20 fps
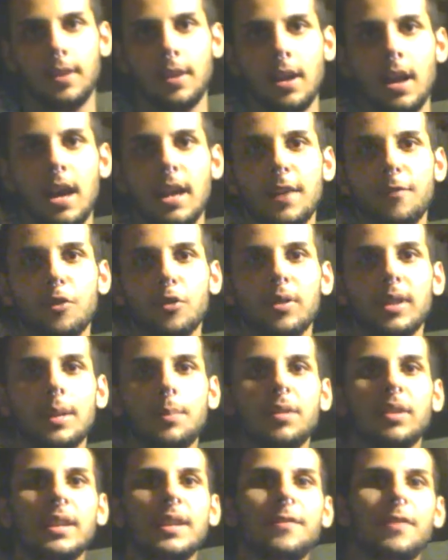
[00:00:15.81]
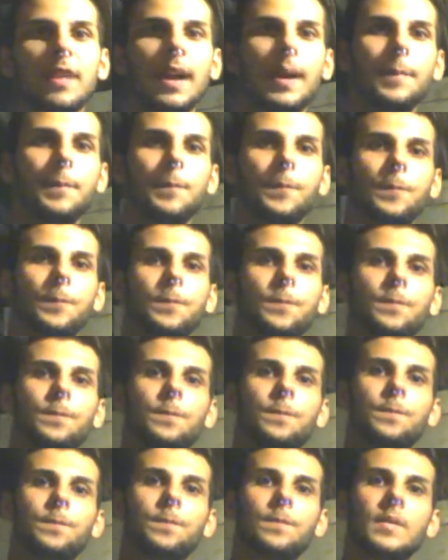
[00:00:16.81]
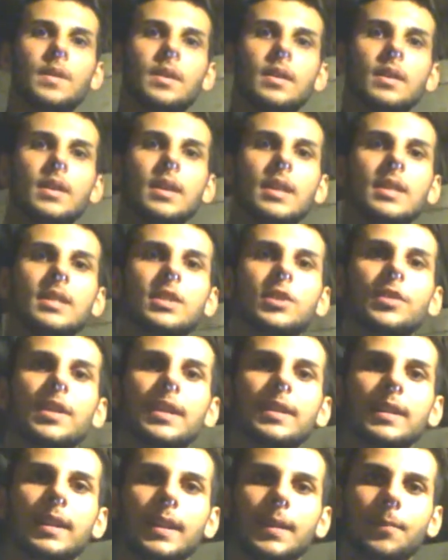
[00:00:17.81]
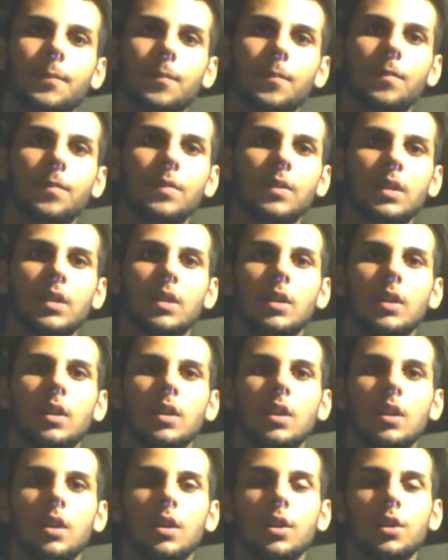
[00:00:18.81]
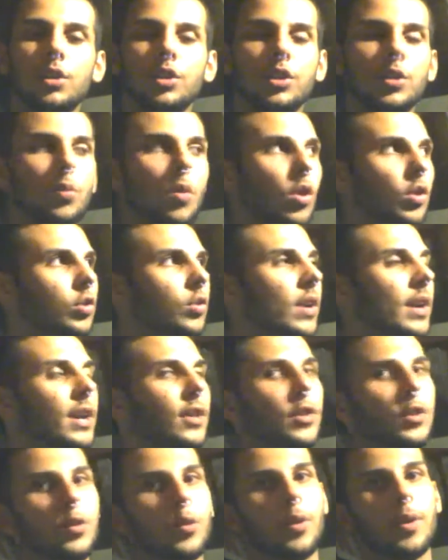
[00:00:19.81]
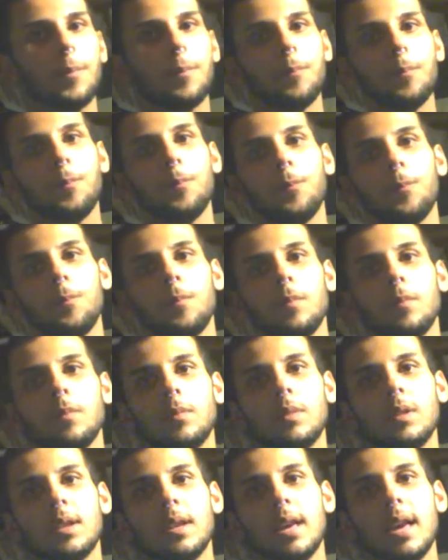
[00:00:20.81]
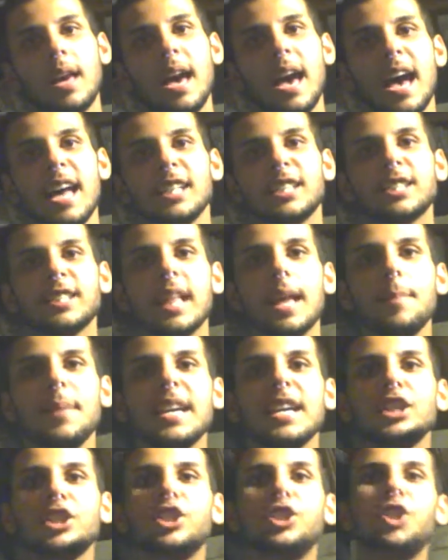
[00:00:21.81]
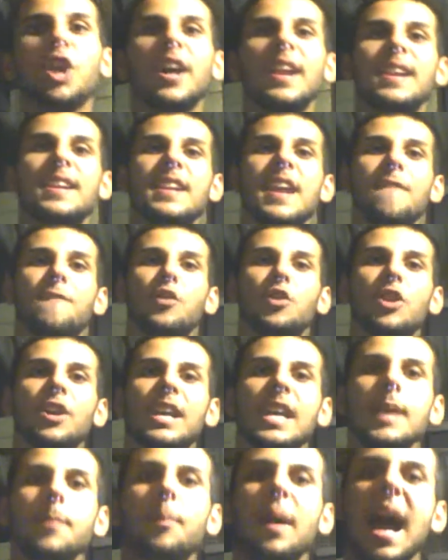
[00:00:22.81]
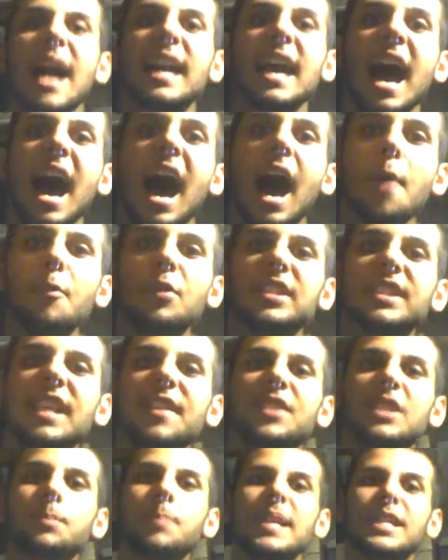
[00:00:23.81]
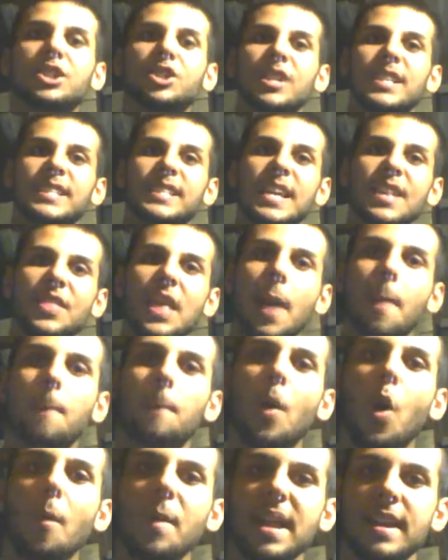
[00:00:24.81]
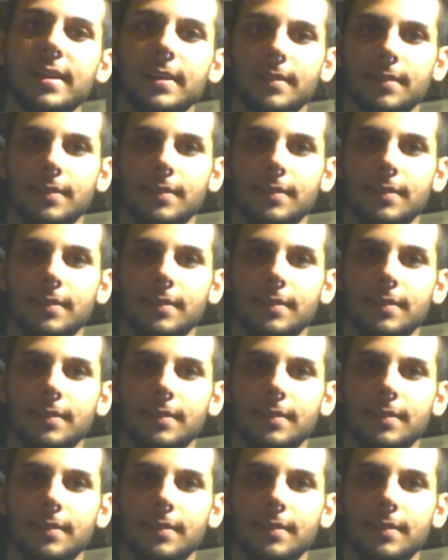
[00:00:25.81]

I never really believed that until that day. She walked right out the door. Slamming it shut and never looking back, I was left speechless in that moment.